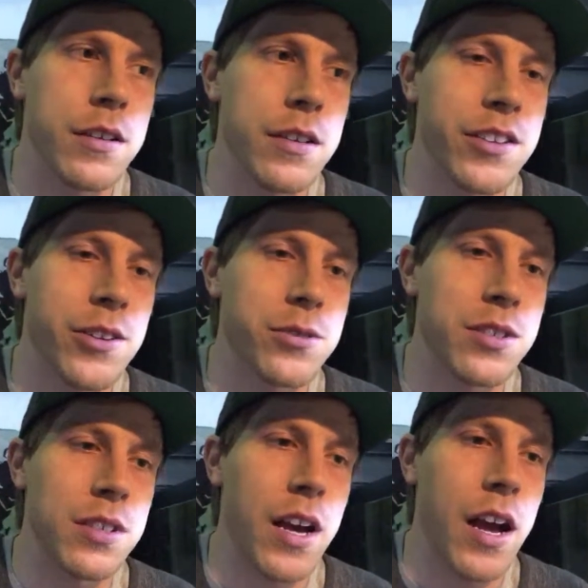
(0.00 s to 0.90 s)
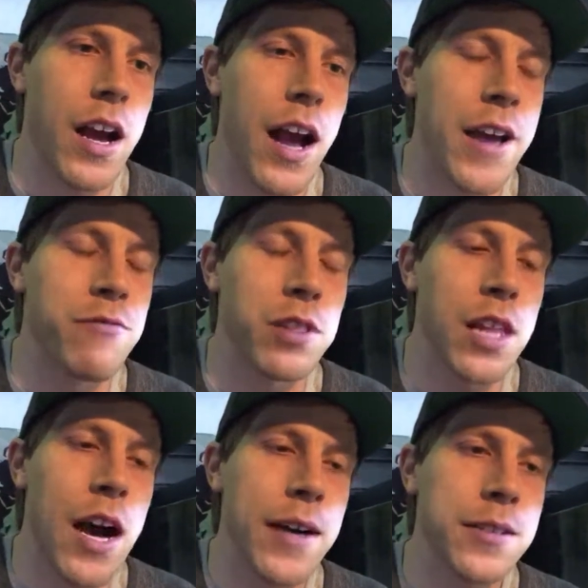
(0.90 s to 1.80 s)
you know, I've
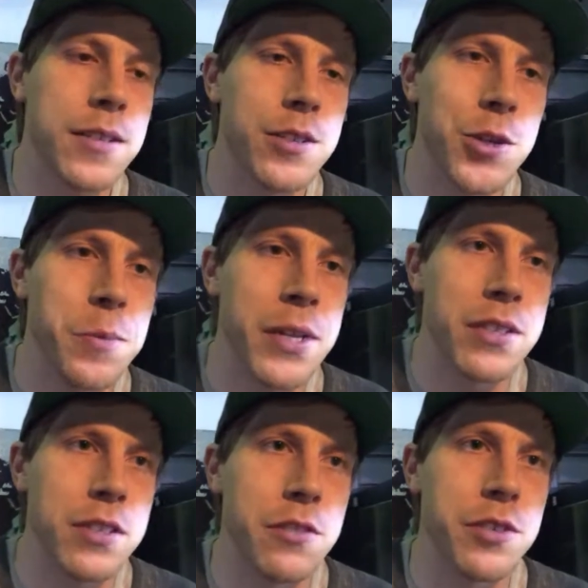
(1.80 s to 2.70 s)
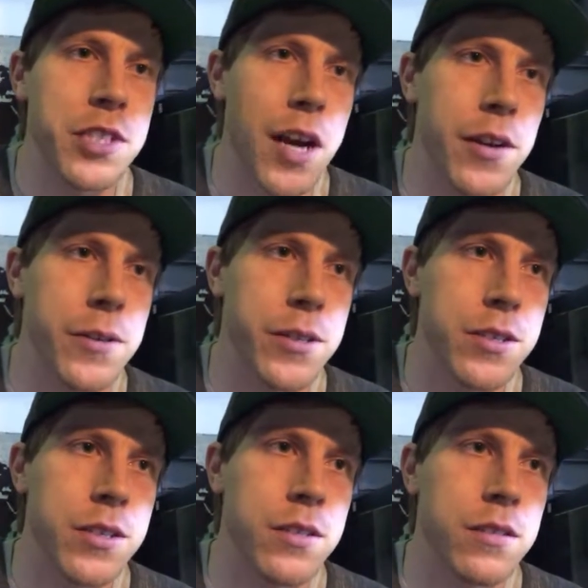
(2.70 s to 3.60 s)
lost too many silver
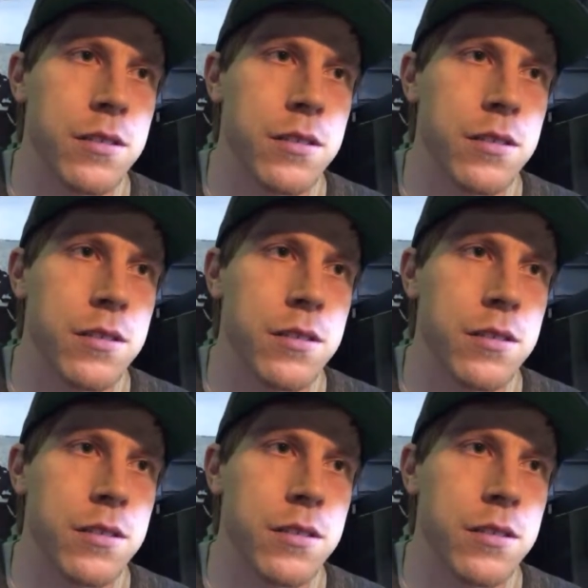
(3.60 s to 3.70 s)
dollars